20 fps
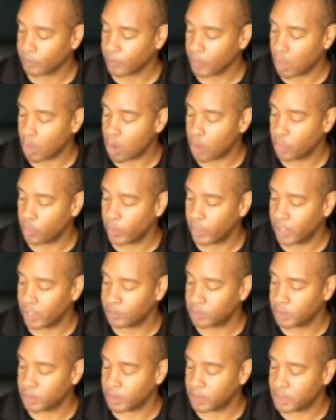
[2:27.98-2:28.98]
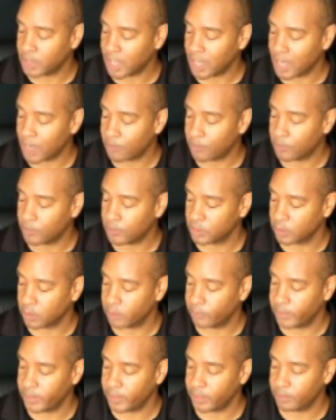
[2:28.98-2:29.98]
all the way up to the top is going
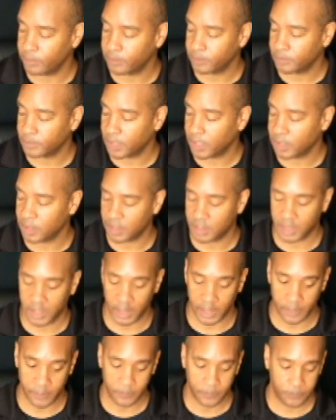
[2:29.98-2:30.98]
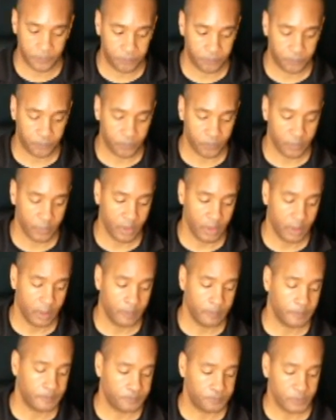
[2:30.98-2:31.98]
to be a C.
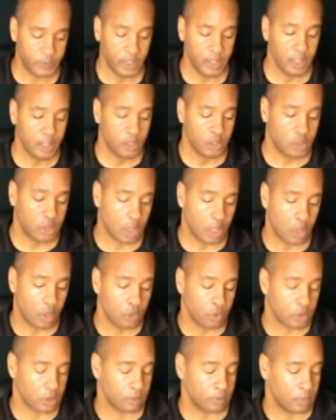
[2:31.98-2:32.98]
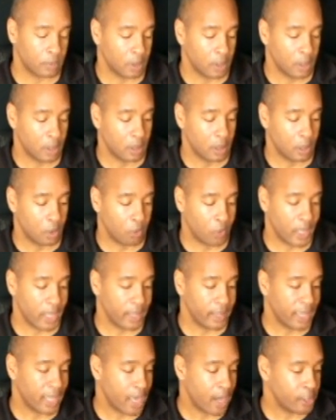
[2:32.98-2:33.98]
So
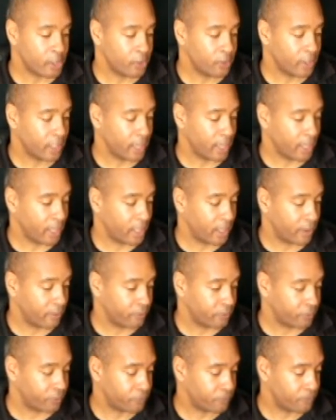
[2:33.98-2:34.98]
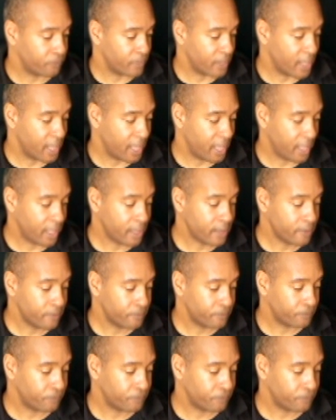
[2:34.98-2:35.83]
right now you have A